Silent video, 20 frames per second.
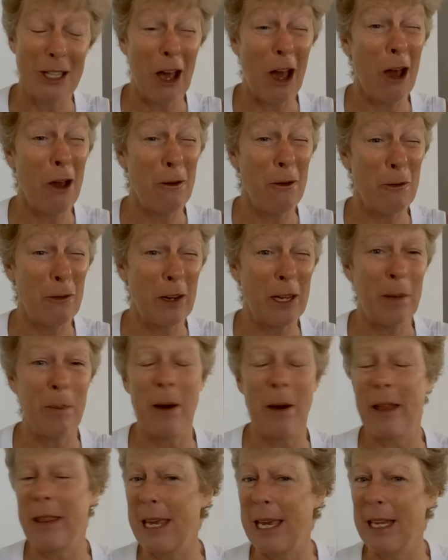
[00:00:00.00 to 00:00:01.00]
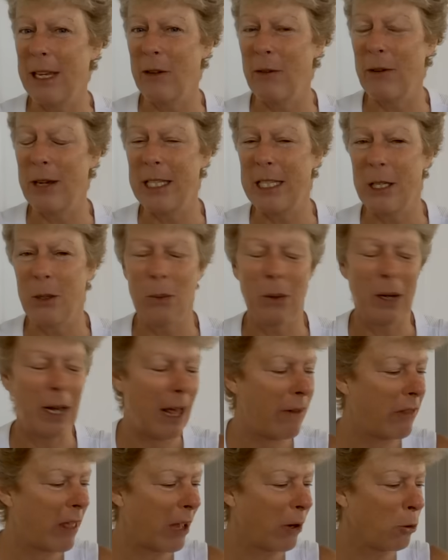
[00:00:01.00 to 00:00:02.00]
so hopefully by the end of Easter we'll
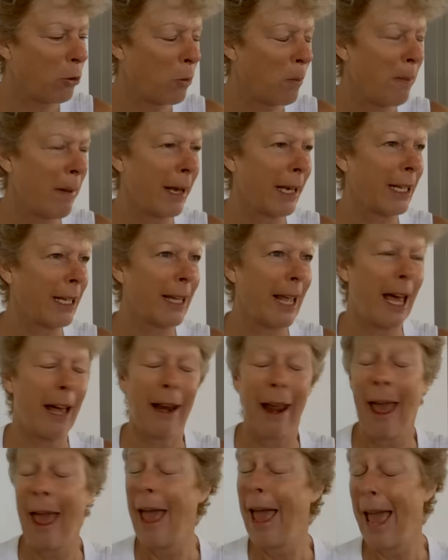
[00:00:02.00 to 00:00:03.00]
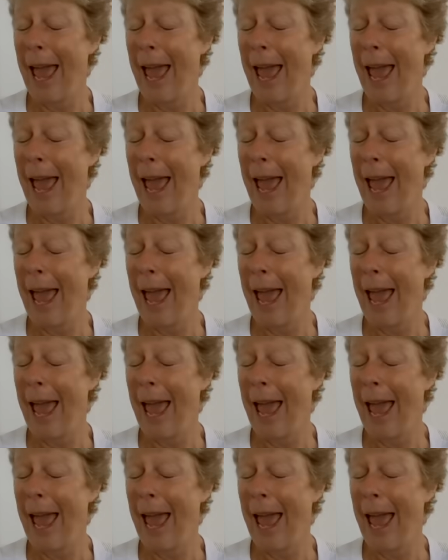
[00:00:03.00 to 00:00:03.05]
have that all muddled out.